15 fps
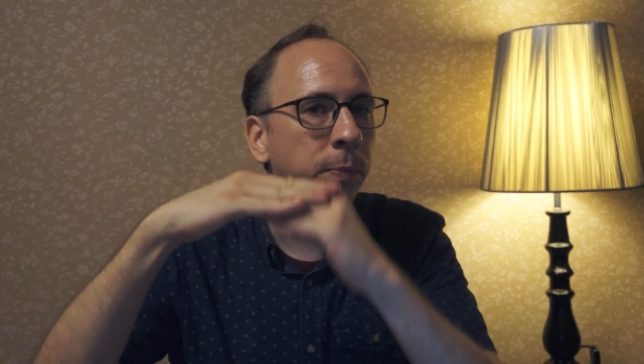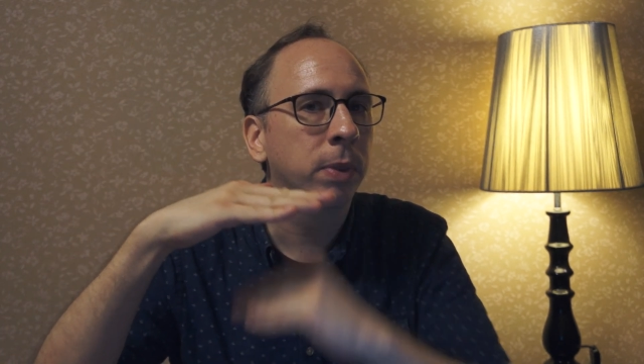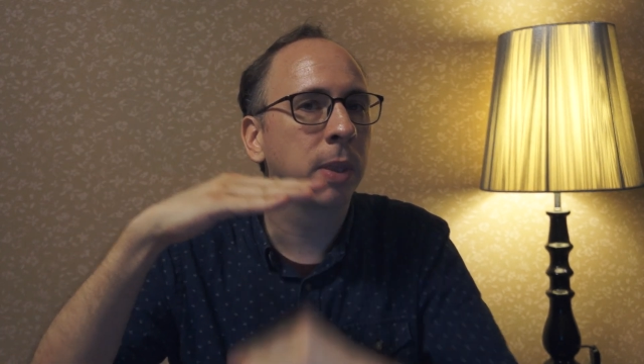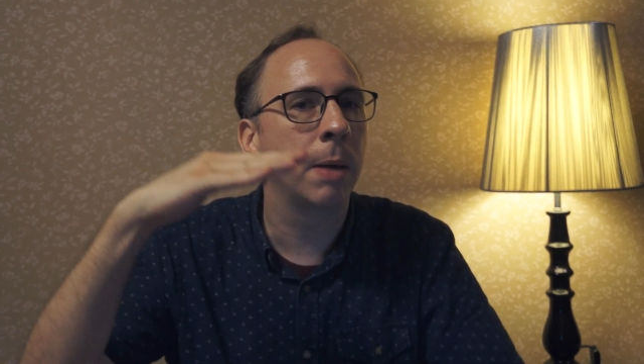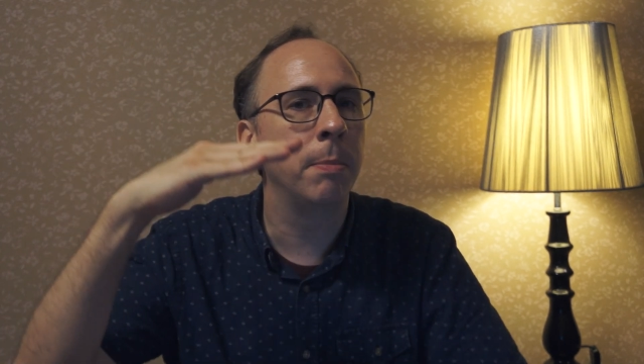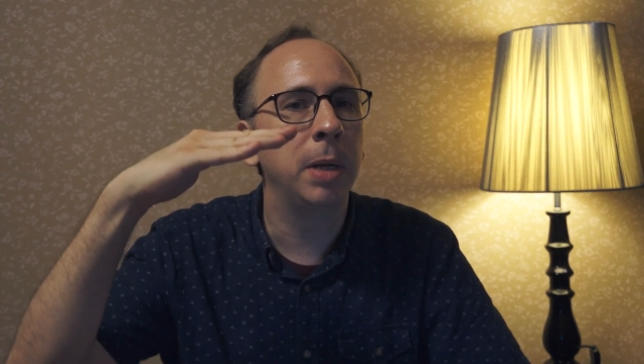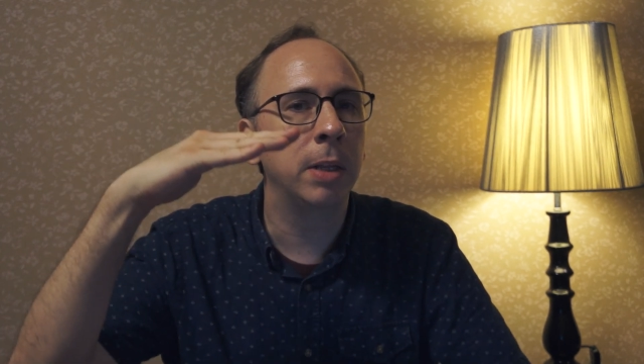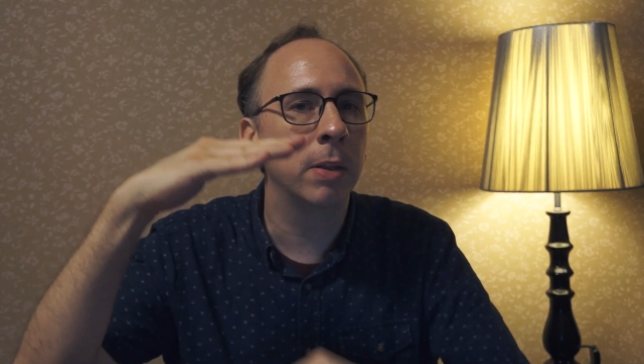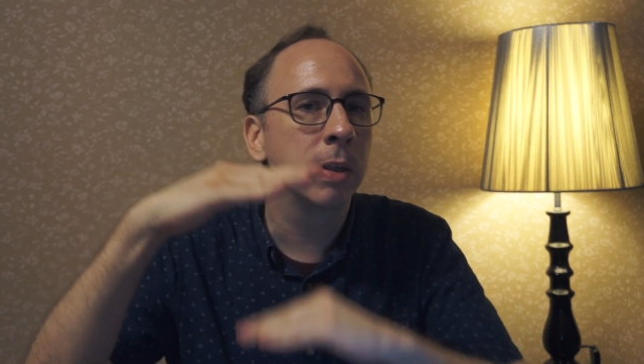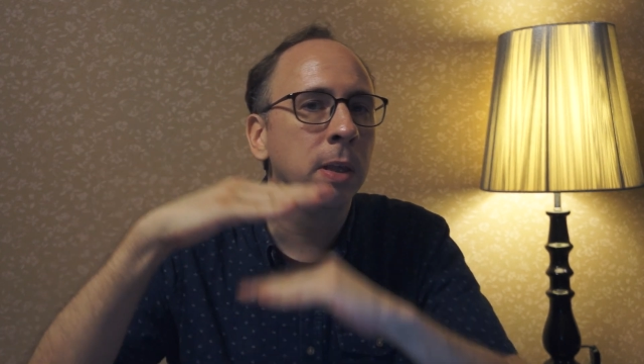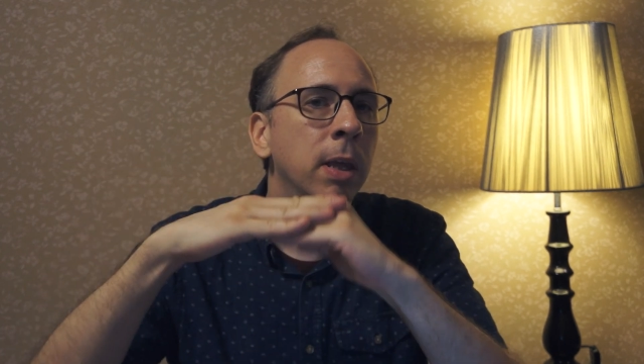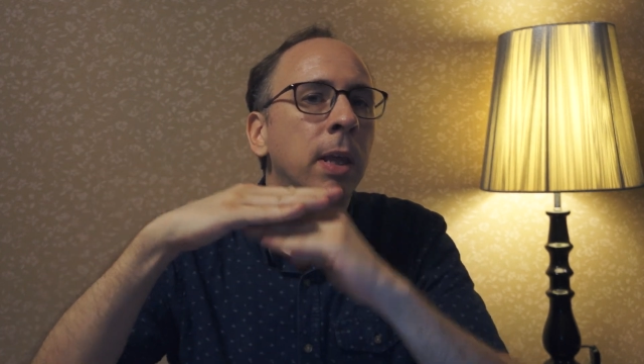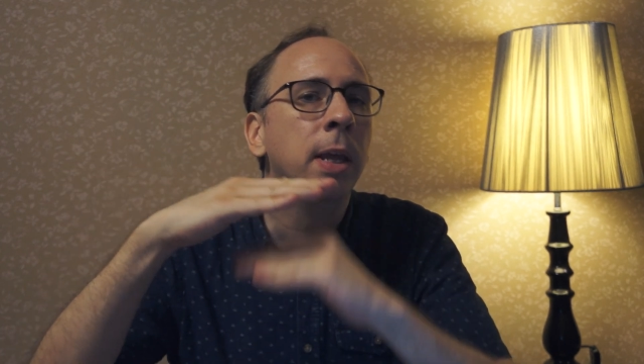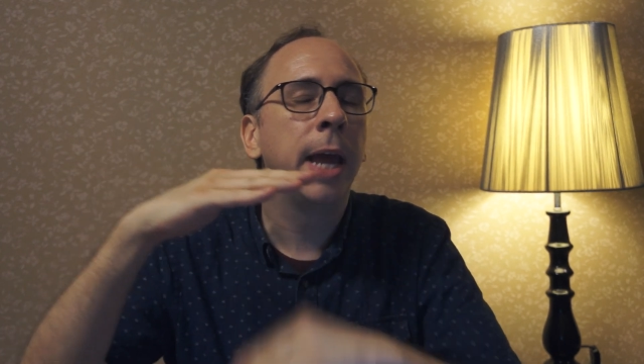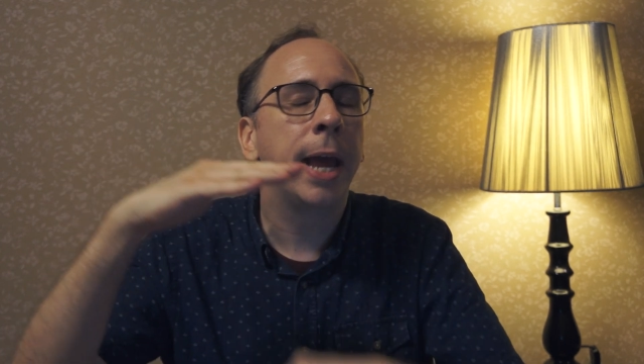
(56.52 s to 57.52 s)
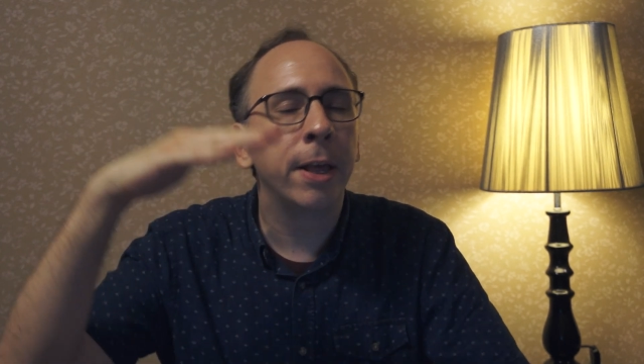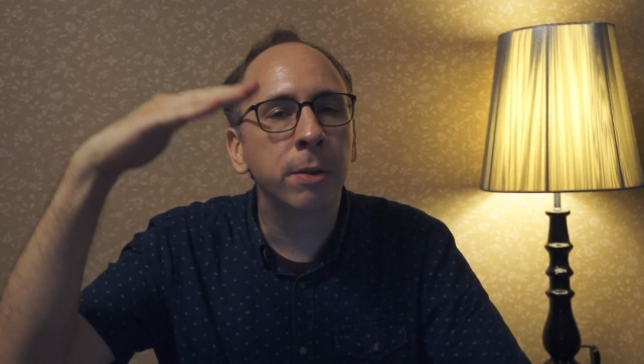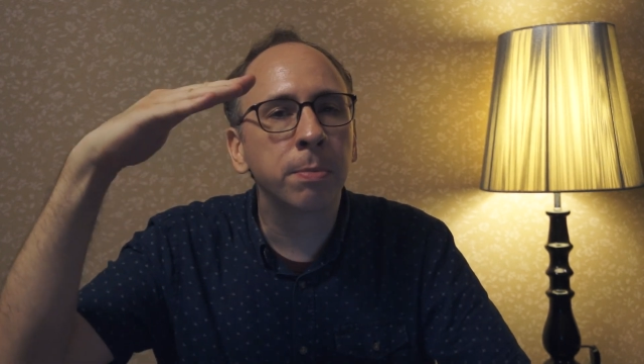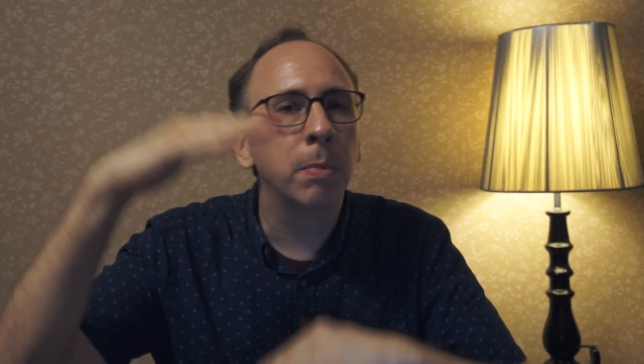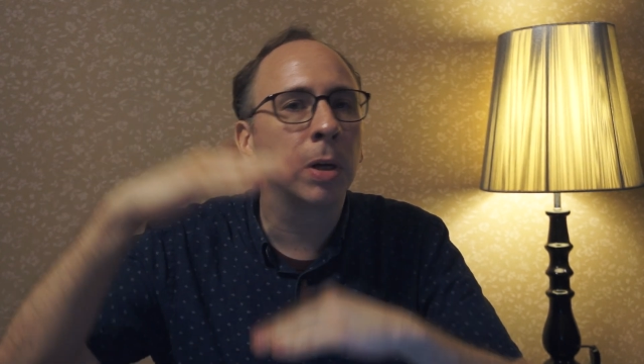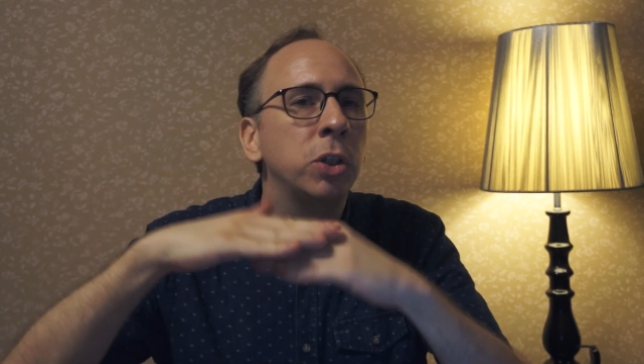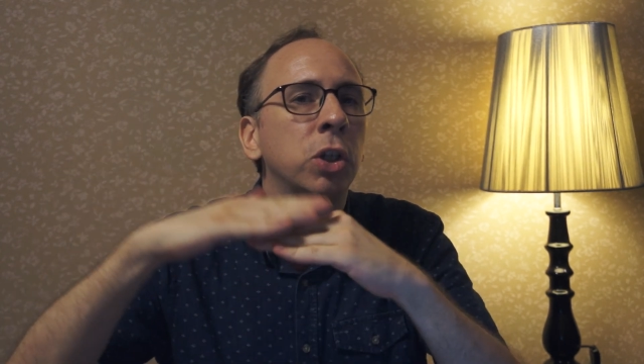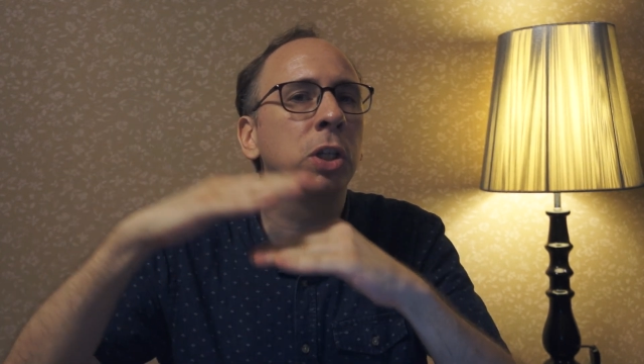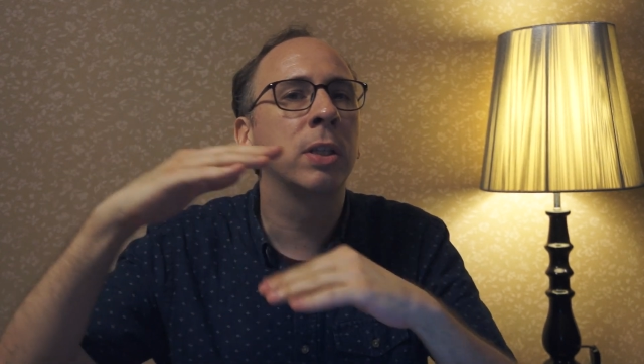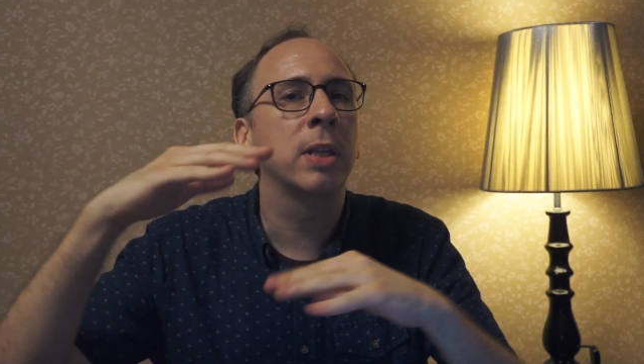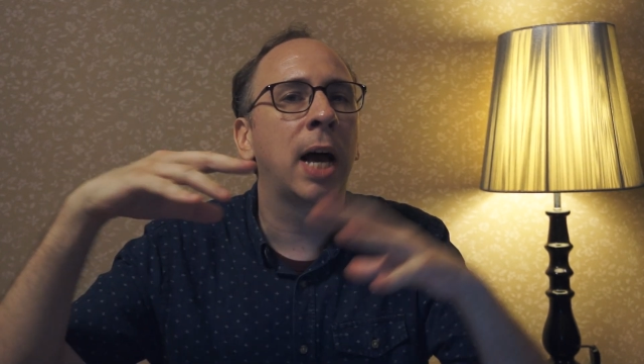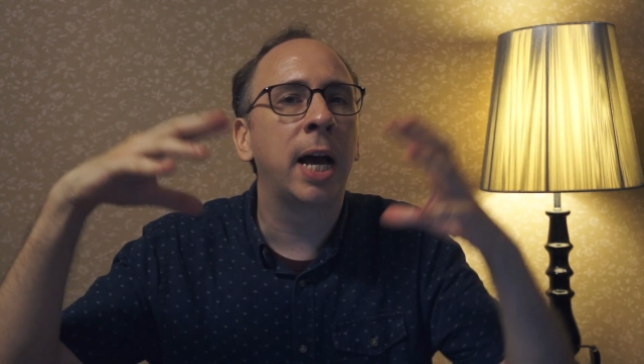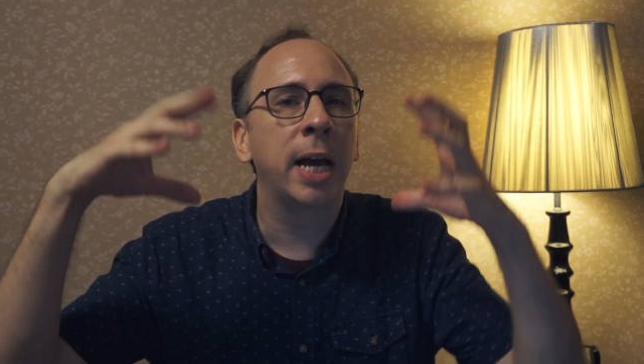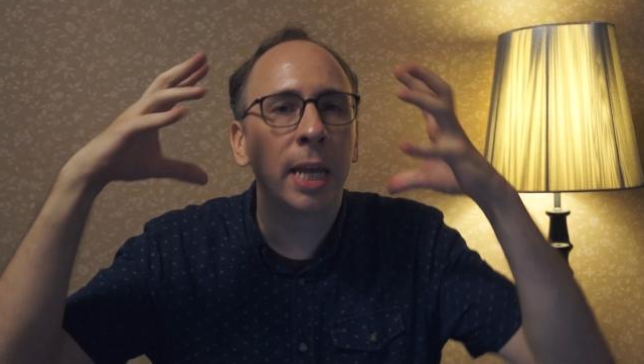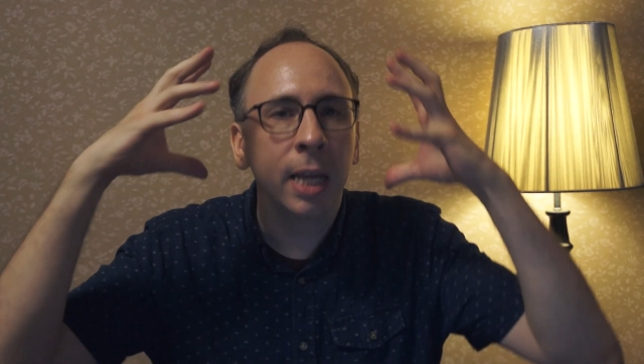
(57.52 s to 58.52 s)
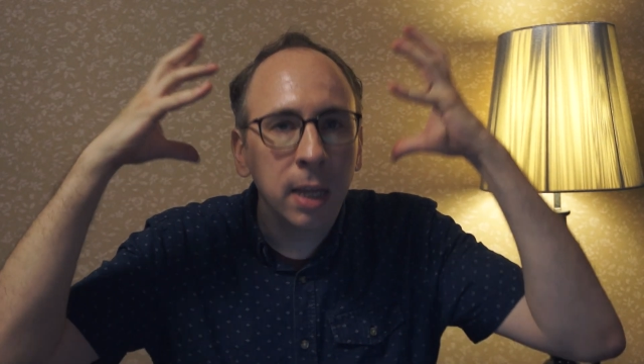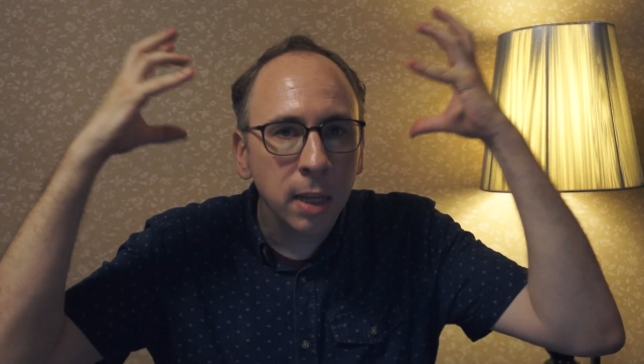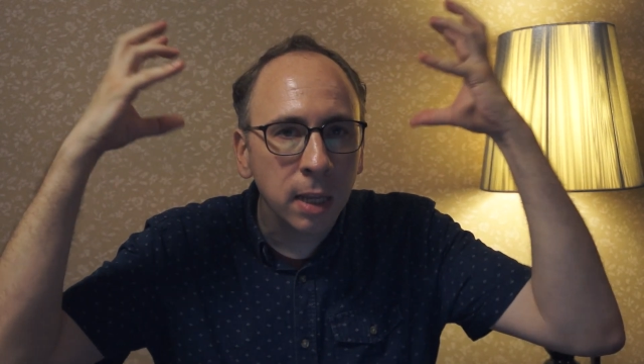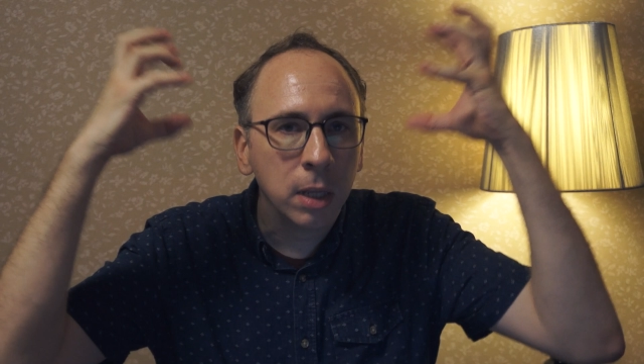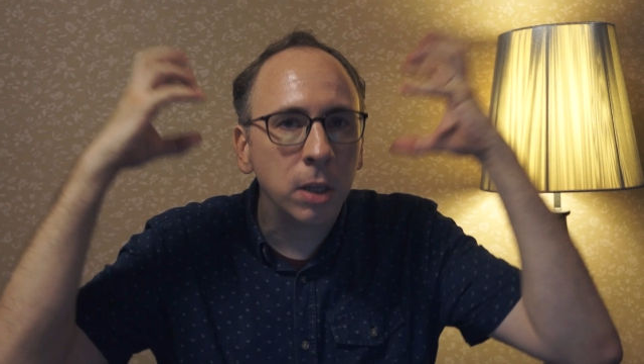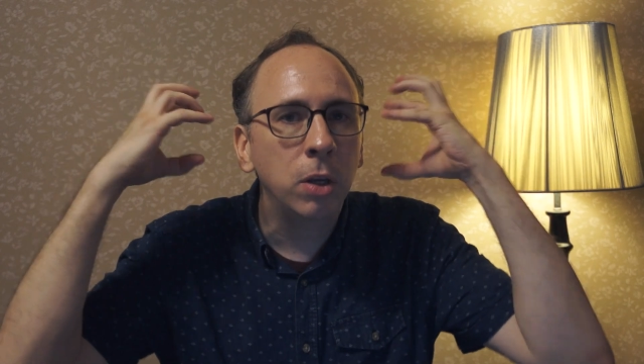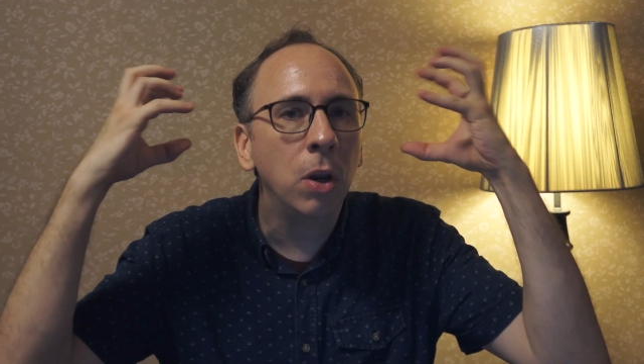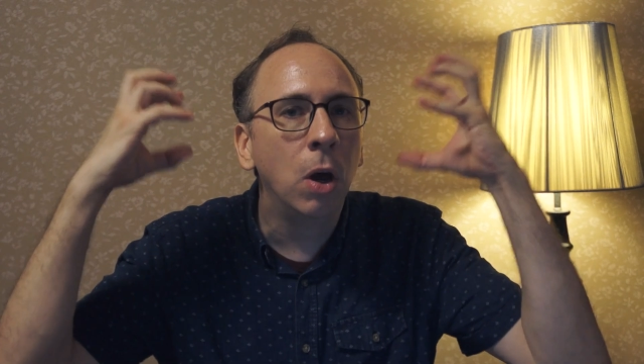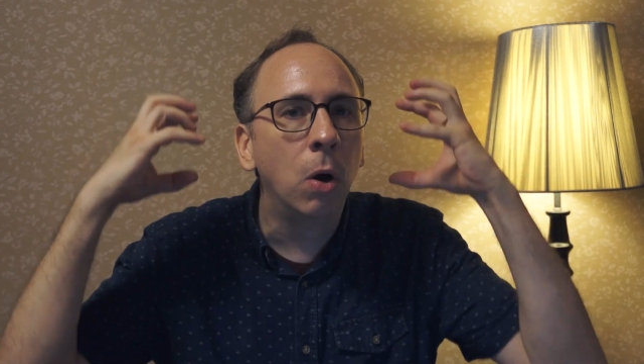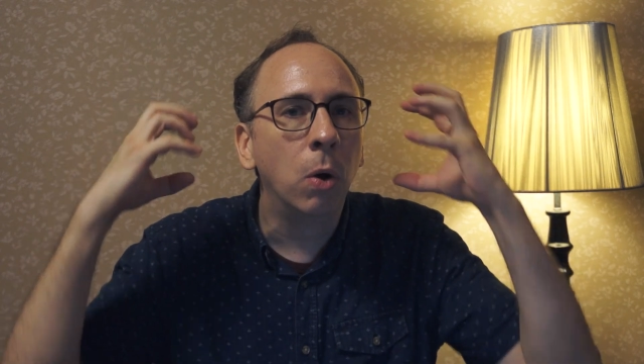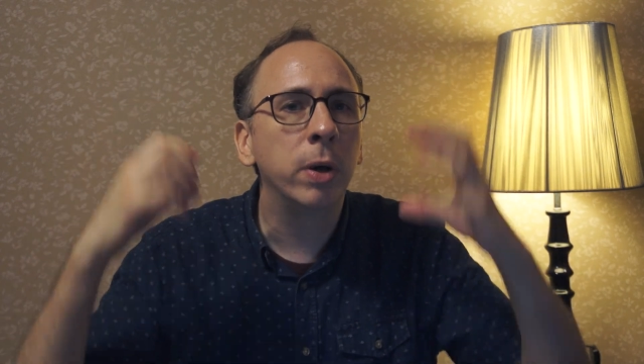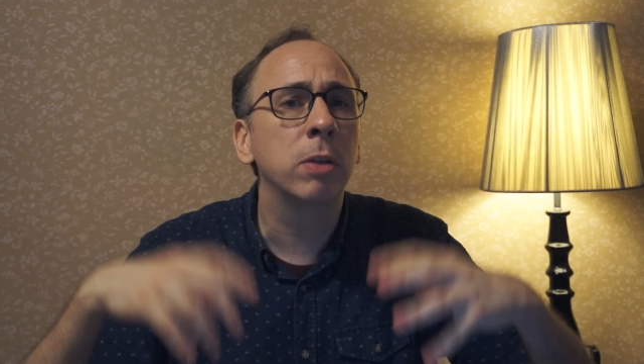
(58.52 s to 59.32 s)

that means as much as I know,